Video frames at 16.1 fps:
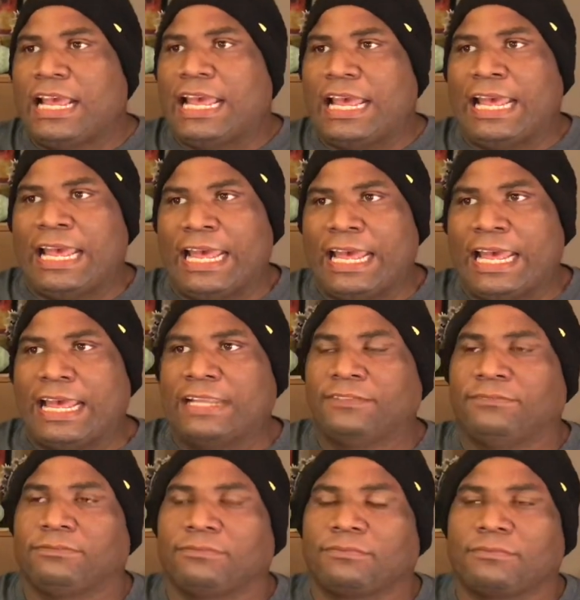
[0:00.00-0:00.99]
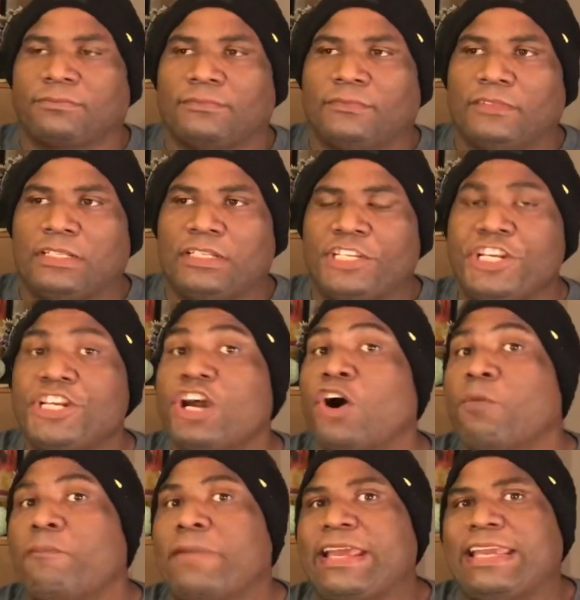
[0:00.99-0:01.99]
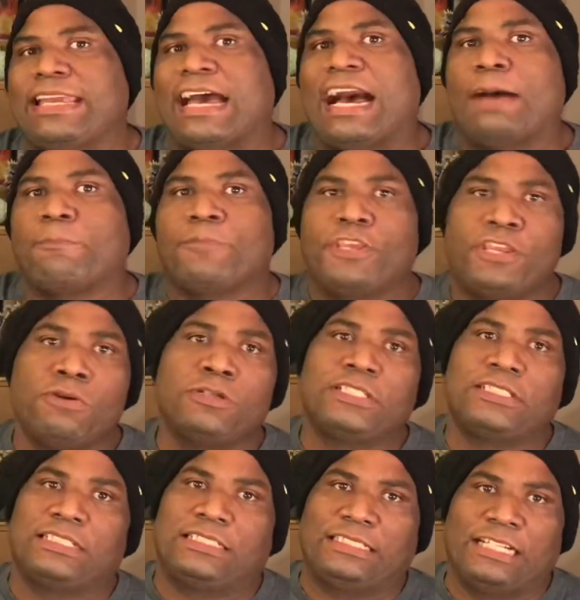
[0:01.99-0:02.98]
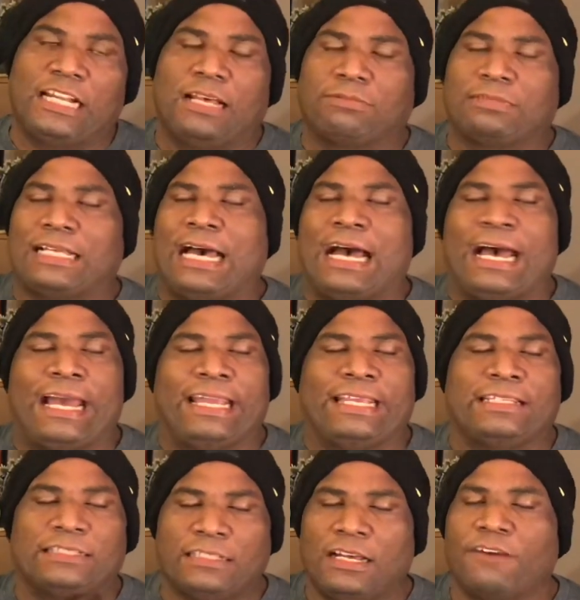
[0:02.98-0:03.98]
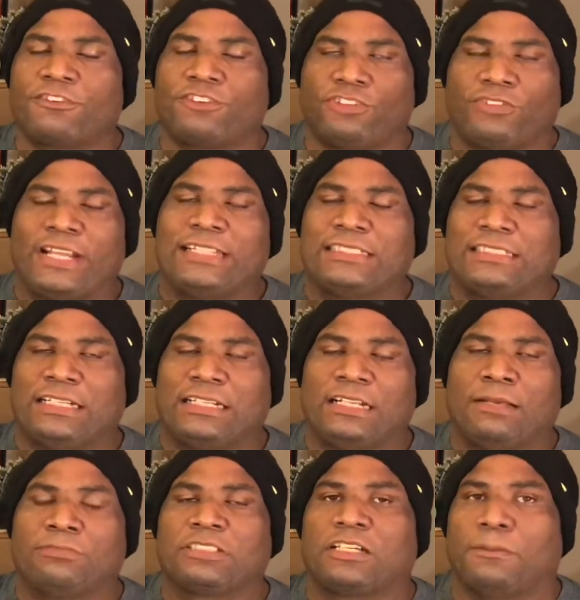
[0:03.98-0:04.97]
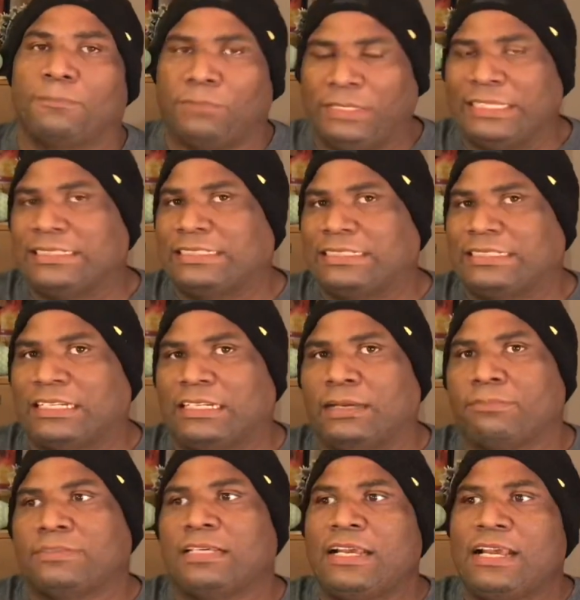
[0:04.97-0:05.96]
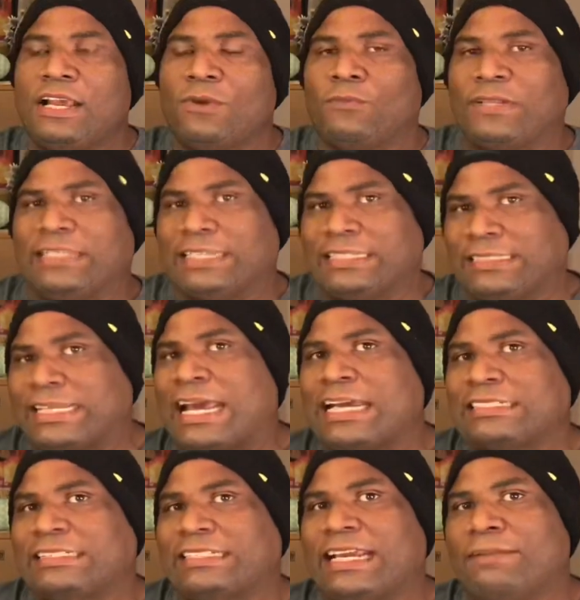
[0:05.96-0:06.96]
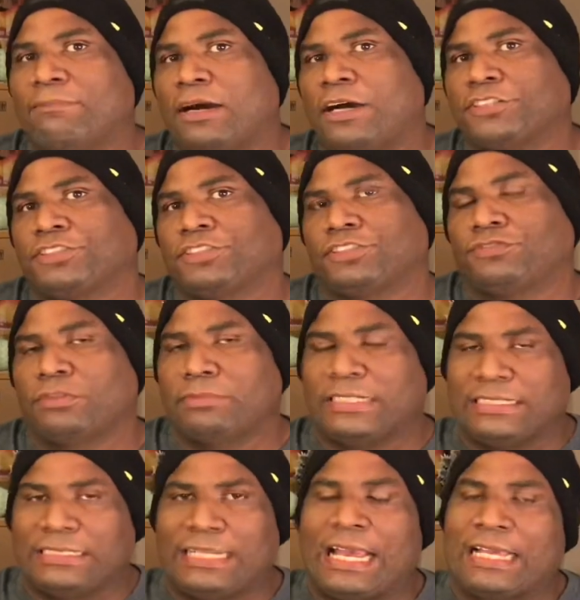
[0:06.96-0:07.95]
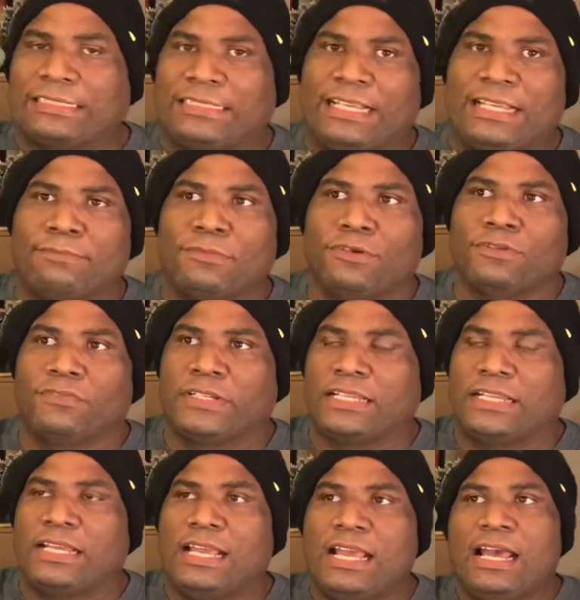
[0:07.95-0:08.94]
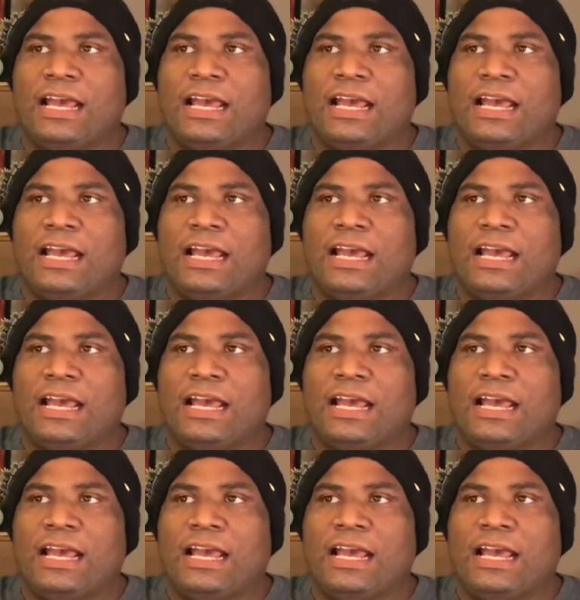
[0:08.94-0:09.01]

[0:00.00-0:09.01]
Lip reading: And you know me, I'm huge into setups. I love creating setups, completing setups with the exact same monsters from the exact same movie.